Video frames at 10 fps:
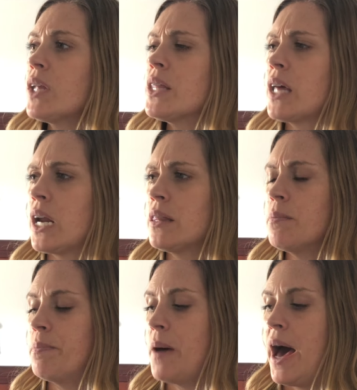And then on the
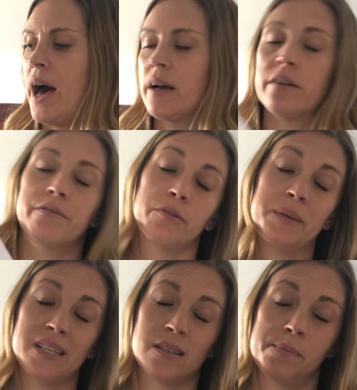back, for
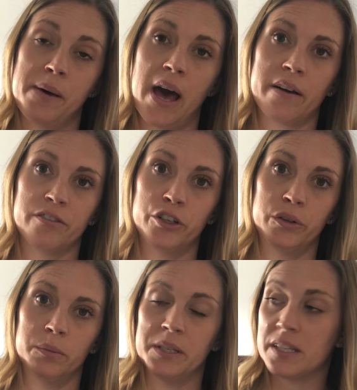me it's the back, for you
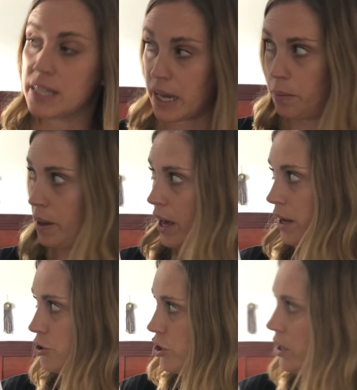it'll be the second
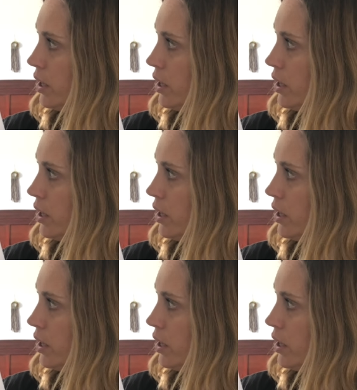page,